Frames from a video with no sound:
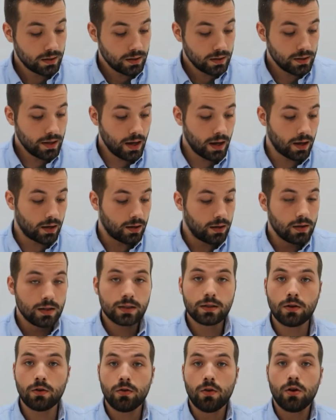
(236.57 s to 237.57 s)
Yeah,
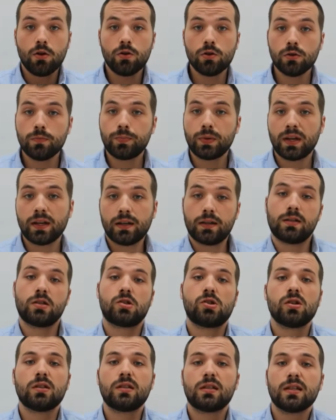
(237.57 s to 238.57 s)
so Oobleck is
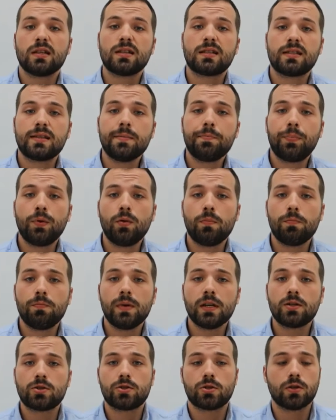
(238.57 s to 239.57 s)
just a simple
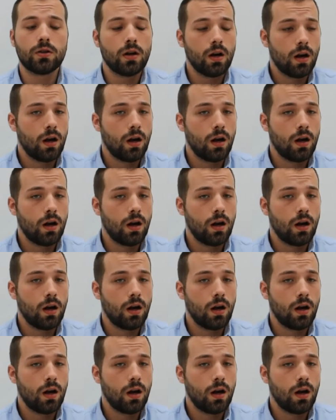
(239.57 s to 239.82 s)
mixture